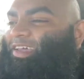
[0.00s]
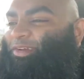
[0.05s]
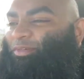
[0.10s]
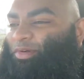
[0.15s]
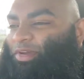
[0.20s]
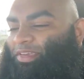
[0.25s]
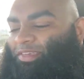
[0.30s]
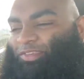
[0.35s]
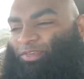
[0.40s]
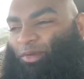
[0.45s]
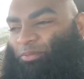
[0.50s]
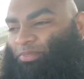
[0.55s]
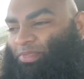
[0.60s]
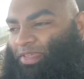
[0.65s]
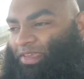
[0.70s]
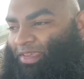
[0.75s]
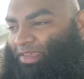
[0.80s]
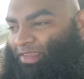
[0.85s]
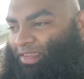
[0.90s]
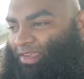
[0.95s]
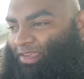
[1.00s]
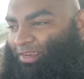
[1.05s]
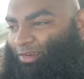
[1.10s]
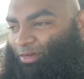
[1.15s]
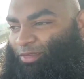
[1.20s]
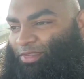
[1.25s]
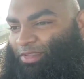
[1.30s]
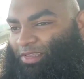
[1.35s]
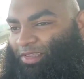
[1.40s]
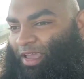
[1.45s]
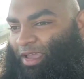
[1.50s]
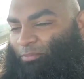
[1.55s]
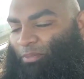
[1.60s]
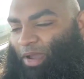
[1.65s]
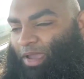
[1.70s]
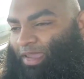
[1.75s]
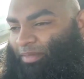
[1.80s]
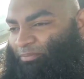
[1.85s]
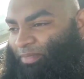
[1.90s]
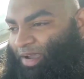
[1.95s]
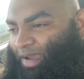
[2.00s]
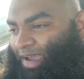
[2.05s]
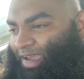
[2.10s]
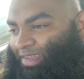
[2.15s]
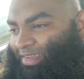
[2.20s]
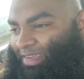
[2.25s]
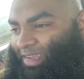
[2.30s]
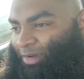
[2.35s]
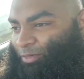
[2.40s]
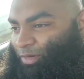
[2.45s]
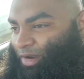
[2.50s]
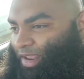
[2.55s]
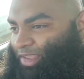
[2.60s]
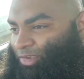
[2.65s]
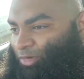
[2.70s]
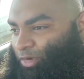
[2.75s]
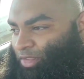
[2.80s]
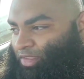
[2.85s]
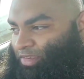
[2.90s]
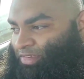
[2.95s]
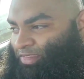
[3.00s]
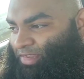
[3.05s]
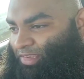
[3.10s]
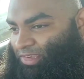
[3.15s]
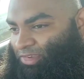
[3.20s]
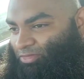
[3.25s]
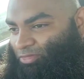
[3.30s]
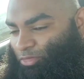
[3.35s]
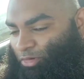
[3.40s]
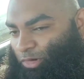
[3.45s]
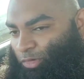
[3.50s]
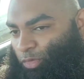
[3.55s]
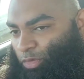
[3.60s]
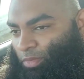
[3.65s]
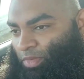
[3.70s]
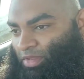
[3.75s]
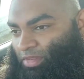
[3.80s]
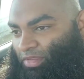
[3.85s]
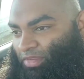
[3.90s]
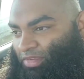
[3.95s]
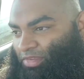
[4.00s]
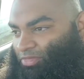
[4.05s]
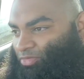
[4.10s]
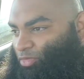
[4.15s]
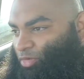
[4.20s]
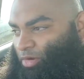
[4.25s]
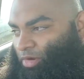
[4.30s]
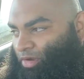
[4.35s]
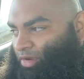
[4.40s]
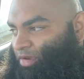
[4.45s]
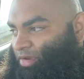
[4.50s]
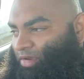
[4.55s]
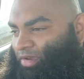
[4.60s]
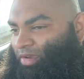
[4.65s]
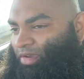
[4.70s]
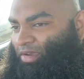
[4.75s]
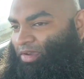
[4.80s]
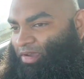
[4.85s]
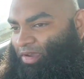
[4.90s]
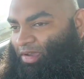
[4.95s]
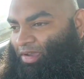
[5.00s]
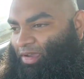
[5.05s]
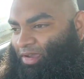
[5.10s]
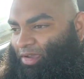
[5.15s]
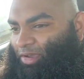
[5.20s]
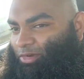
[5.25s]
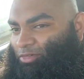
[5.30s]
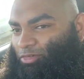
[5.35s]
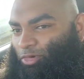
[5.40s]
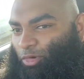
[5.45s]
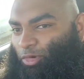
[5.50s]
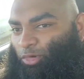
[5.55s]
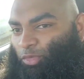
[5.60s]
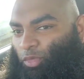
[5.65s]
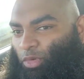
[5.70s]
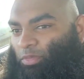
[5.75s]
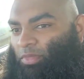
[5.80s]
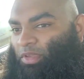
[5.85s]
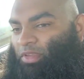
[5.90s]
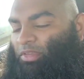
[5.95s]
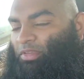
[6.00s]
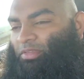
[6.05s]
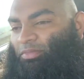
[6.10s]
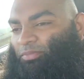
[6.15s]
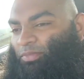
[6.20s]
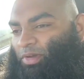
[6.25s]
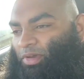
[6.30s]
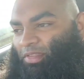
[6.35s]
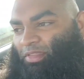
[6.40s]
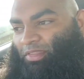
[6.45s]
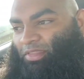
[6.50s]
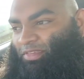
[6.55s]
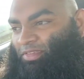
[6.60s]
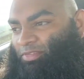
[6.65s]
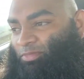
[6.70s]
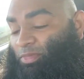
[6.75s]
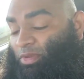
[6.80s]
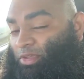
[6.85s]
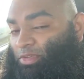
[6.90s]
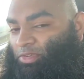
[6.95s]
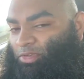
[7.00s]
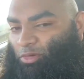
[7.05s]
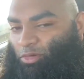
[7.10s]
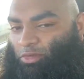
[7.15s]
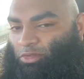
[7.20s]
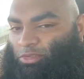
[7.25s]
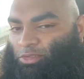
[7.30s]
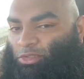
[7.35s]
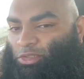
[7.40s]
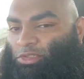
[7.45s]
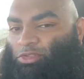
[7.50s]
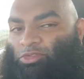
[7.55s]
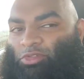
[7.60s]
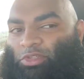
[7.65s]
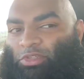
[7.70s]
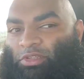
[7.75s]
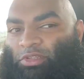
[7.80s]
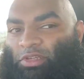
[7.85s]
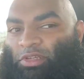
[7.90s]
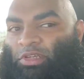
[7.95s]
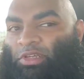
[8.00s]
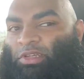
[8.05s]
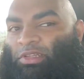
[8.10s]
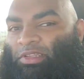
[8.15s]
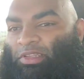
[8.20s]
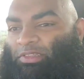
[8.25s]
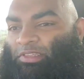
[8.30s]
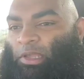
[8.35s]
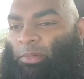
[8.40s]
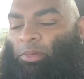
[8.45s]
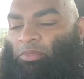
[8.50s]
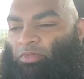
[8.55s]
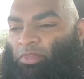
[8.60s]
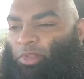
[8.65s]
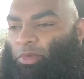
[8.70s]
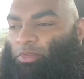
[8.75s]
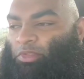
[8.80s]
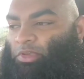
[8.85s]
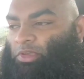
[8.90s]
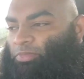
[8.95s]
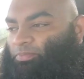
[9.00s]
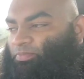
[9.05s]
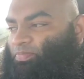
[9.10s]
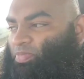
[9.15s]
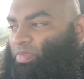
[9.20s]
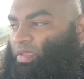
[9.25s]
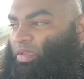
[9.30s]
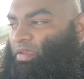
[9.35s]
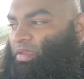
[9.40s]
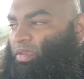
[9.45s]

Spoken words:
Anyway, so I'm thinking, like, you know, my idea when I saw this is for a woman, this is for a grown woman, but this is being sold to children, this type of clothing.